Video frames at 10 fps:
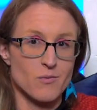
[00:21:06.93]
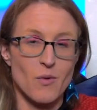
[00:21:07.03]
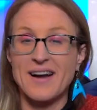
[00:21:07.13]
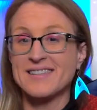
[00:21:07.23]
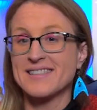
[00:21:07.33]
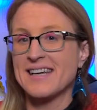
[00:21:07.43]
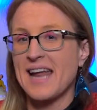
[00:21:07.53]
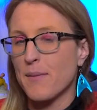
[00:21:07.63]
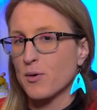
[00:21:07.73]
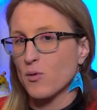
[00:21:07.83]
Why does it need
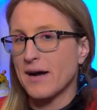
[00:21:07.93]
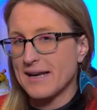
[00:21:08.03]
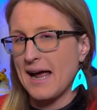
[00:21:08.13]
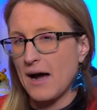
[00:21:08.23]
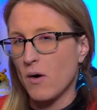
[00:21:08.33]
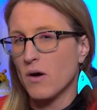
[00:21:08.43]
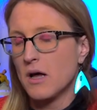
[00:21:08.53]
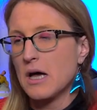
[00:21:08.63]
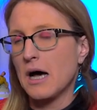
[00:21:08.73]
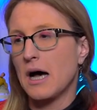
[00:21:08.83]
to happen right now?
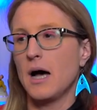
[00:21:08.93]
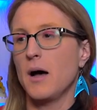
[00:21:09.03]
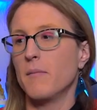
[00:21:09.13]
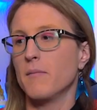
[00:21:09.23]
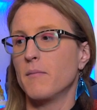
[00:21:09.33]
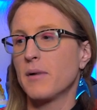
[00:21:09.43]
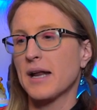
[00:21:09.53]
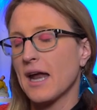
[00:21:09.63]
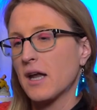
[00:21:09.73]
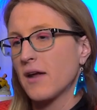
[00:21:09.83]
But
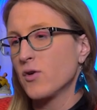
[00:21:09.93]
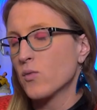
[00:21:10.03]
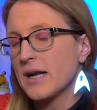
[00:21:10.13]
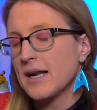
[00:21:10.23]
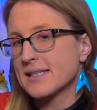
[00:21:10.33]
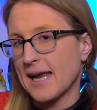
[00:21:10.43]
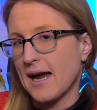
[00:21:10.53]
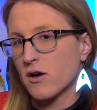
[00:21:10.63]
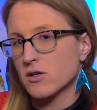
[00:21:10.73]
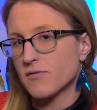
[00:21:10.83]
again, if you read it as a
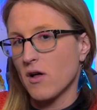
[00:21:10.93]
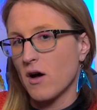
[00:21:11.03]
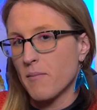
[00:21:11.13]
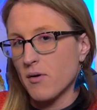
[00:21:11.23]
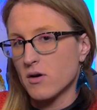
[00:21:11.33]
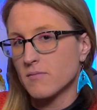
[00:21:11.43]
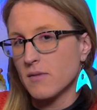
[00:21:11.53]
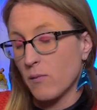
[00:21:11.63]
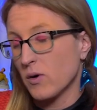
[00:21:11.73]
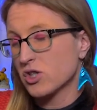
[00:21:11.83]
character flaw of
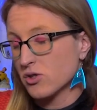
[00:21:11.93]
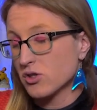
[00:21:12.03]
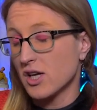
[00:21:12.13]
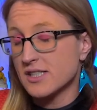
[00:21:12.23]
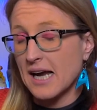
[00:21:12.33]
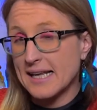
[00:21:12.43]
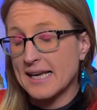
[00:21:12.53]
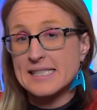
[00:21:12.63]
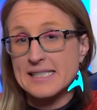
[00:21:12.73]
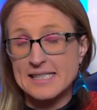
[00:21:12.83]
Burnham, which does kind of
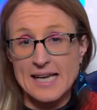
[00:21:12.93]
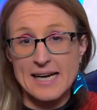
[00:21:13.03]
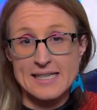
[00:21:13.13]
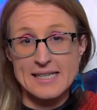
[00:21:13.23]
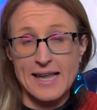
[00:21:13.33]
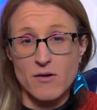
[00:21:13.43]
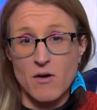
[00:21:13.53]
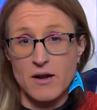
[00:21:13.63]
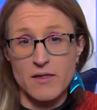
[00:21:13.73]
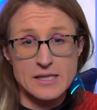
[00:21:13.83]
get dissected later
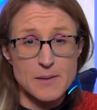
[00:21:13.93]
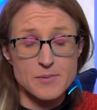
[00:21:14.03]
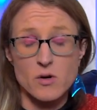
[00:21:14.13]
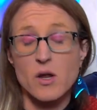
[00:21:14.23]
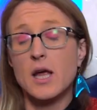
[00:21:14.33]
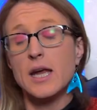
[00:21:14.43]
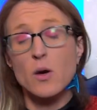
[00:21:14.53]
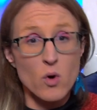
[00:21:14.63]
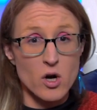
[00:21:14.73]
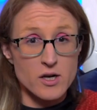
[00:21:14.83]
on in this episode,
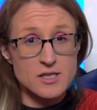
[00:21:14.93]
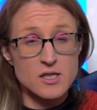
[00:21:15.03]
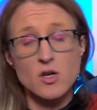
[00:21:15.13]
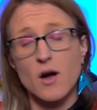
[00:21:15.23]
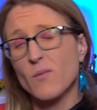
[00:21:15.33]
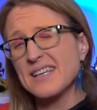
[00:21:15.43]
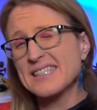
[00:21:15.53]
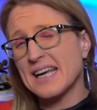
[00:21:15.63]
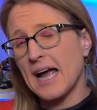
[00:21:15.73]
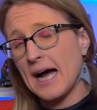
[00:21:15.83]
it works. So I'm
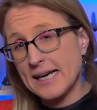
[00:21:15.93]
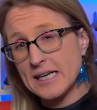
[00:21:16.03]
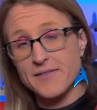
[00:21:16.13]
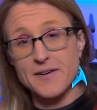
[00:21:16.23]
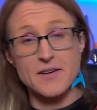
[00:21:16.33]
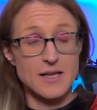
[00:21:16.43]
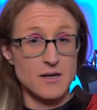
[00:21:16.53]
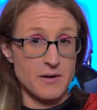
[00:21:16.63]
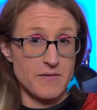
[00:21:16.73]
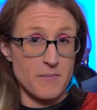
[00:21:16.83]
willing to kind of give it a
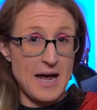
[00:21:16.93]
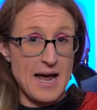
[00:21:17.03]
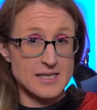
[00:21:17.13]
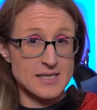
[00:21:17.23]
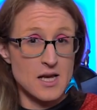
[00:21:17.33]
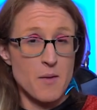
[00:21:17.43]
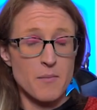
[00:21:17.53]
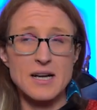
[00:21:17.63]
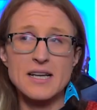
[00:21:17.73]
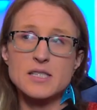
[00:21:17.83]
little bit of a pass.
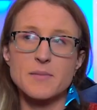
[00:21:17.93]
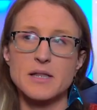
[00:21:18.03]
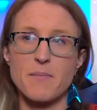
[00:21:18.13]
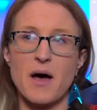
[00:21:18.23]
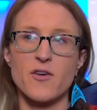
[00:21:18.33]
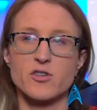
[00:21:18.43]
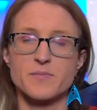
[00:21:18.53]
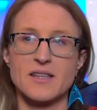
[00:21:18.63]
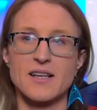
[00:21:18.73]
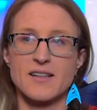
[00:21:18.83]
But it is something that
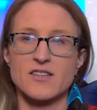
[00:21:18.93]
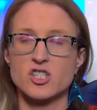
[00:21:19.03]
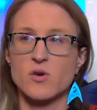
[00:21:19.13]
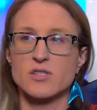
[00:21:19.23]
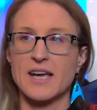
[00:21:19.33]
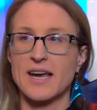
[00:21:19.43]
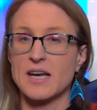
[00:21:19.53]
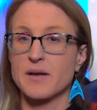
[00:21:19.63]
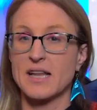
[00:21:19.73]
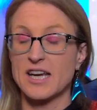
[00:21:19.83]
bothers me that the show is, like,
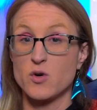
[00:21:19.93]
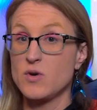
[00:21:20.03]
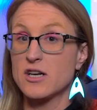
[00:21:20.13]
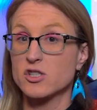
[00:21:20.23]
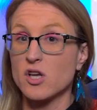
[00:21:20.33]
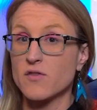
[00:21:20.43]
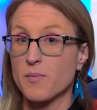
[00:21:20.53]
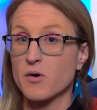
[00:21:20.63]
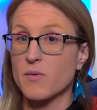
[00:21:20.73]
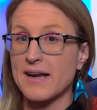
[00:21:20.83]
getting me like, you need to solve
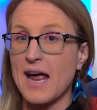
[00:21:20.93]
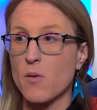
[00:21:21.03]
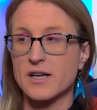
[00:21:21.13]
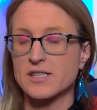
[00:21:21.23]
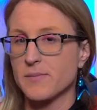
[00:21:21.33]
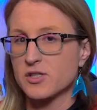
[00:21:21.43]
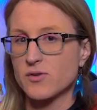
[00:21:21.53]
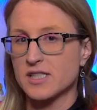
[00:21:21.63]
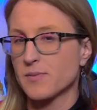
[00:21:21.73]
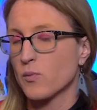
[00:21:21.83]
the Burn right now when it's a
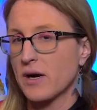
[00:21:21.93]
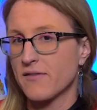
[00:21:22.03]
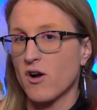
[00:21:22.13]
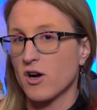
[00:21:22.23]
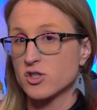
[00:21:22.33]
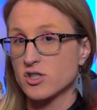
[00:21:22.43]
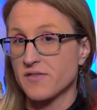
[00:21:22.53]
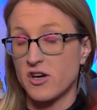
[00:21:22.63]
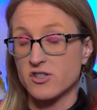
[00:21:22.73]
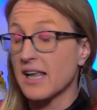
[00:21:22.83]
mystery that's been waiting for hundreds
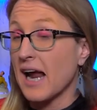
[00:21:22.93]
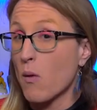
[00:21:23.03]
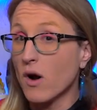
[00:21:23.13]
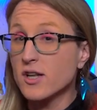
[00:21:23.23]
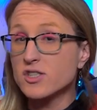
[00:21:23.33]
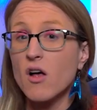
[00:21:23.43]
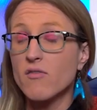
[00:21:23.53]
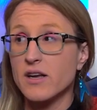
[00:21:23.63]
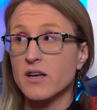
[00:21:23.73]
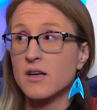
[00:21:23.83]
of years. Like, I want to
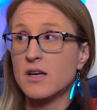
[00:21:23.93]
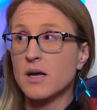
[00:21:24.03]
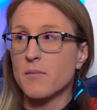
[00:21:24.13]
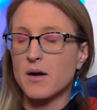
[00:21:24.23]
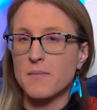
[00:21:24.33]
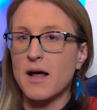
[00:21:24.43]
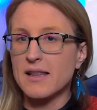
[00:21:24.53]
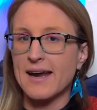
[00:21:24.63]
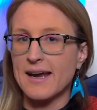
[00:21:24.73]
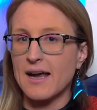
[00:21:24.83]
solve it, but I'm
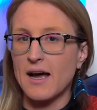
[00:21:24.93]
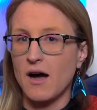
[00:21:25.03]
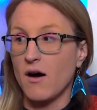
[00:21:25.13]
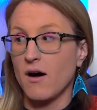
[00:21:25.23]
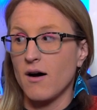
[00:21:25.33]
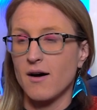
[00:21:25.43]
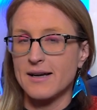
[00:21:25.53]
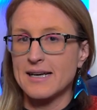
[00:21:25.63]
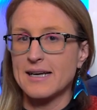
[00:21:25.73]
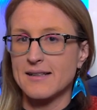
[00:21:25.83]
not like,
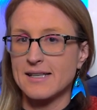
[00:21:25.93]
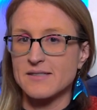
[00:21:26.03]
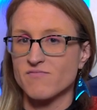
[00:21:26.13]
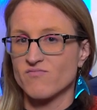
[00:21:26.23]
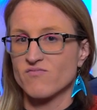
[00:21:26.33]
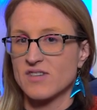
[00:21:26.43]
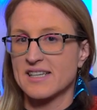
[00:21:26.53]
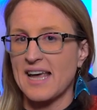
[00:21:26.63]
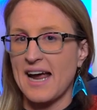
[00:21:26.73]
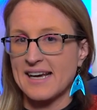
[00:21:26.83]
I need it this
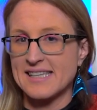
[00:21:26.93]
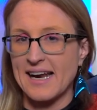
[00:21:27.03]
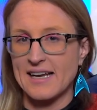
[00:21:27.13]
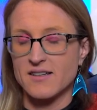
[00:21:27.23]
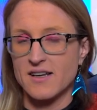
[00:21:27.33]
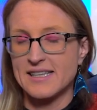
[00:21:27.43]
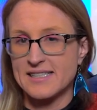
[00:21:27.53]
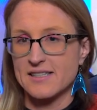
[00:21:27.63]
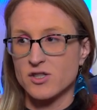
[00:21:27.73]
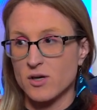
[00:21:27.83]
exact second, at
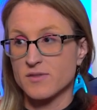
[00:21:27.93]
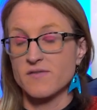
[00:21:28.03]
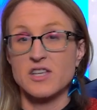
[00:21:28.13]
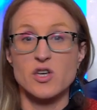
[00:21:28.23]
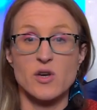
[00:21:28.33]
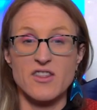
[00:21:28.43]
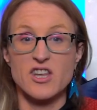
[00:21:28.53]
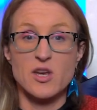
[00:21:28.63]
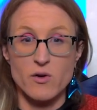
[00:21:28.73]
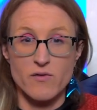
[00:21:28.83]
least in terms of in
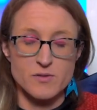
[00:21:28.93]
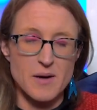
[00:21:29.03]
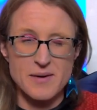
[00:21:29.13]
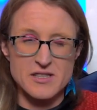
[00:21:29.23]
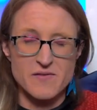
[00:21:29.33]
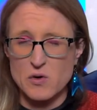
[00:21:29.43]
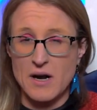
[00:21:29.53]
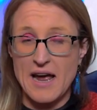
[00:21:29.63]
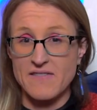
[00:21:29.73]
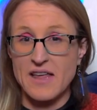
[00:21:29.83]
the universe. Maybe as a
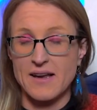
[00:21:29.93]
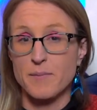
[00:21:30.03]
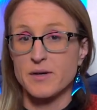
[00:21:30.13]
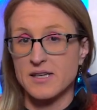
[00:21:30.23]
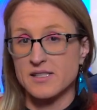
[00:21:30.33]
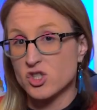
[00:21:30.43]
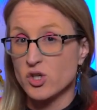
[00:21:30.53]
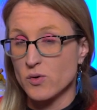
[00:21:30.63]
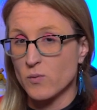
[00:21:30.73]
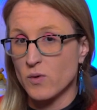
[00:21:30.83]
viewer, I have that impetus
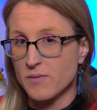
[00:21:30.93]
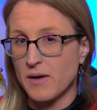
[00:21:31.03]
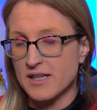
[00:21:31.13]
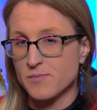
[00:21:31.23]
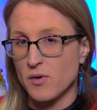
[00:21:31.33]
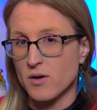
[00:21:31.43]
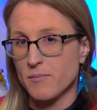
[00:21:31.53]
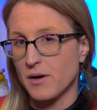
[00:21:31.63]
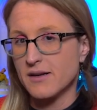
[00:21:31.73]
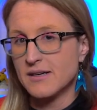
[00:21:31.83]
too as
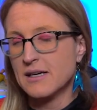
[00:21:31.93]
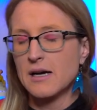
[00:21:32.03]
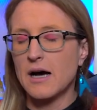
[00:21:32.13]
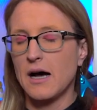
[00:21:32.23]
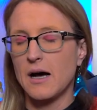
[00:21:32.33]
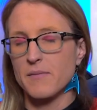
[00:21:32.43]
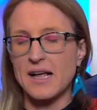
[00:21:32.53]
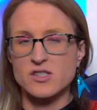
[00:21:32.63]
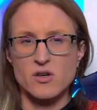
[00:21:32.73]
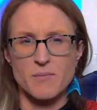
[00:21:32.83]
Burnham, but
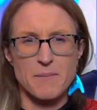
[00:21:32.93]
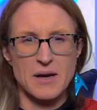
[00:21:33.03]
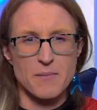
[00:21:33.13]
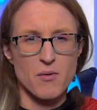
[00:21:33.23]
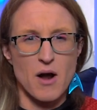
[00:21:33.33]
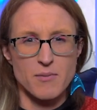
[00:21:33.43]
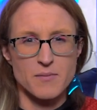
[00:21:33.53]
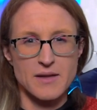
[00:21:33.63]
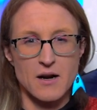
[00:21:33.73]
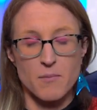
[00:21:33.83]
that's sort of my big
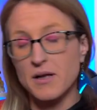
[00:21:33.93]
problem there.